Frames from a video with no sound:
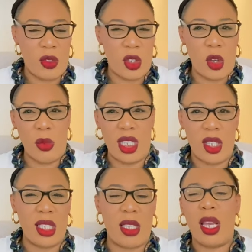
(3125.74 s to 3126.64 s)
of semi.
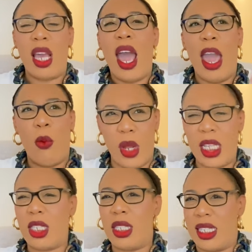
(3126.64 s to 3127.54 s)
I
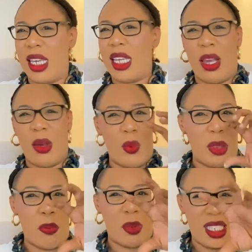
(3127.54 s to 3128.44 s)
wanted to see it, and
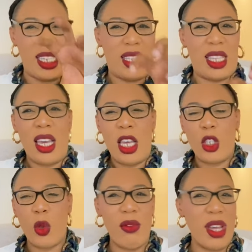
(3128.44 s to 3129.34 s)
with teeth.
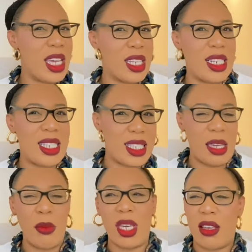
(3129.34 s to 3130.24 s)
So I really couldn't
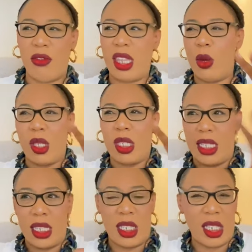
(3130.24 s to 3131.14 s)
see because everything was
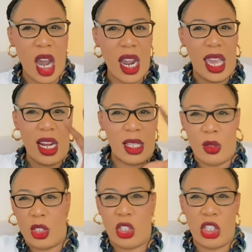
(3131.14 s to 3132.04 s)
in the dark and
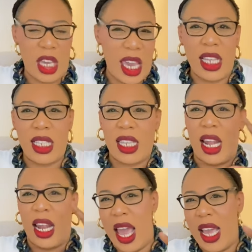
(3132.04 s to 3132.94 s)
in shades
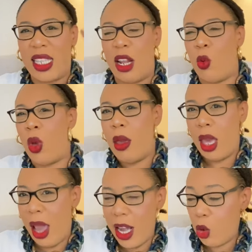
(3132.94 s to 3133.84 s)
and lights, and
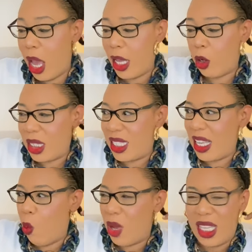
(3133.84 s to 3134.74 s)
I couldn't
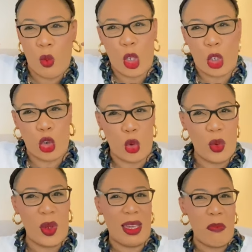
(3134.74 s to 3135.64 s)
tell what it was
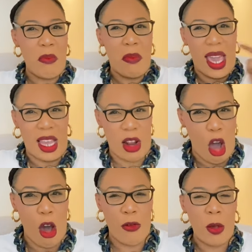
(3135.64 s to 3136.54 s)
truly made
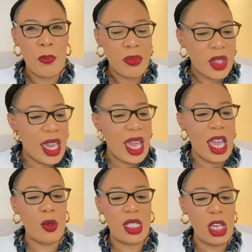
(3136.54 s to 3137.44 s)
of. Like, I
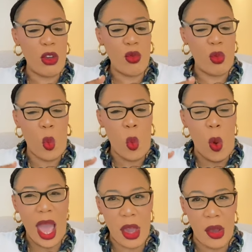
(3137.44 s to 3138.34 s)
could see
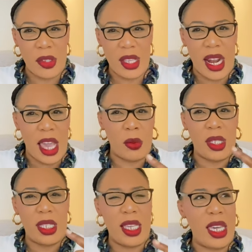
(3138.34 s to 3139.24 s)
wires, and I was